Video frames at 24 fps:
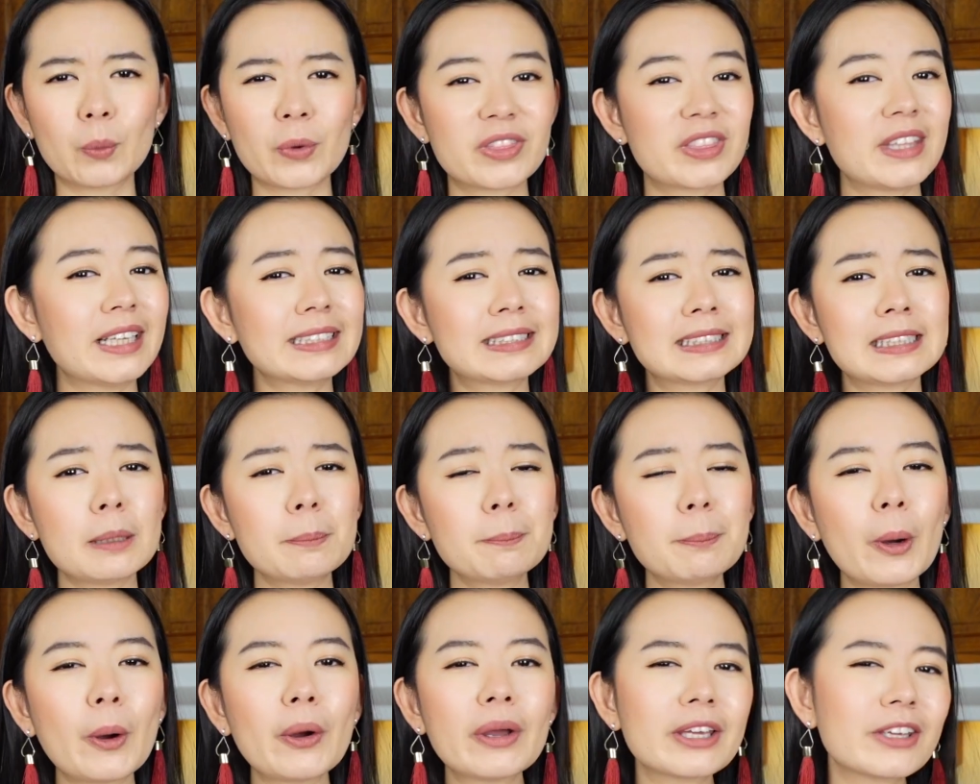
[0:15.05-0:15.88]
With these
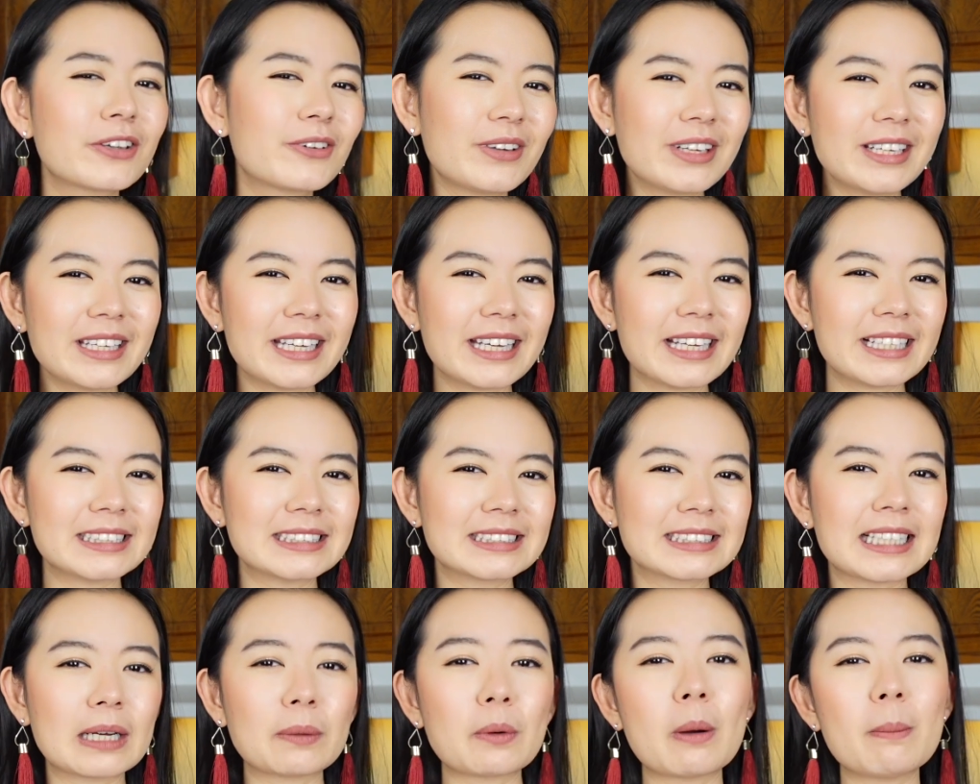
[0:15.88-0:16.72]
simple
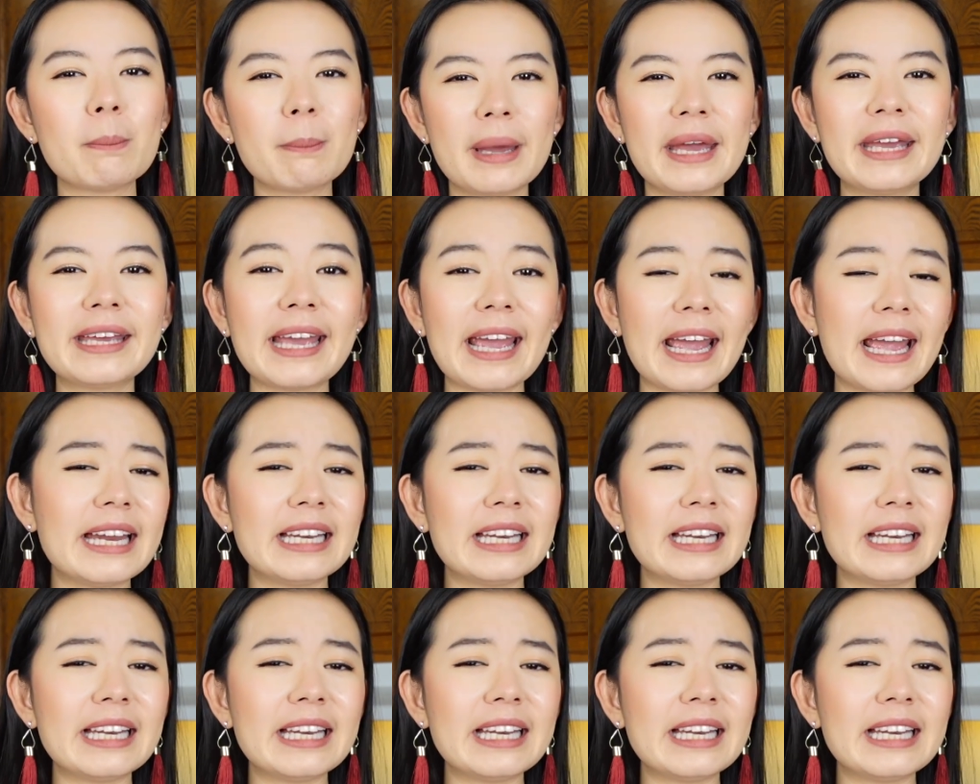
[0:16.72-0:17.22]
ingredients that will make